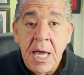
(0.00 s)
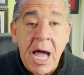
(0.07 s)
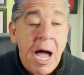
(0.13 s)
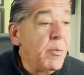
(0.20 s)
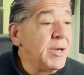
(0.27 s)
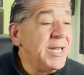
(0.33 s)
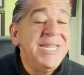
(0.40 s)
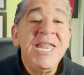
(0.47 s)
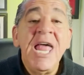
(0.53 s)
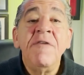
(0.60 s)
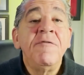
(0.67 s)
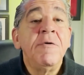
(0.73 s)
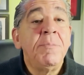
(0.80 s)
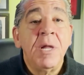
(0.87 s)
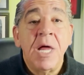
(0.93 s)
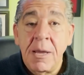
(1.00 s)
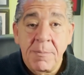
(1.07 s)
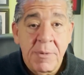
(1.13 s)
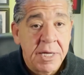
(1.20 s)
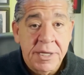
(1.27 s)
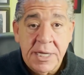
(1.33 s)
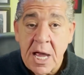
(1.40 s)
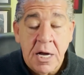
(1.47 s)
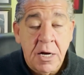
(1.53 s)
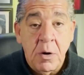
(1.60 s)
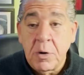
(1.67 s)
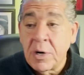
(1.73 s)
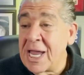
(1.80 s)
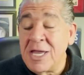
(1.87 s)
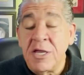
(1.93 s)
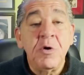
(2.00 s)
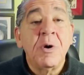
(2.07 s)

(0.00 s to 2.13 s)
I would never blame anything on cocaine.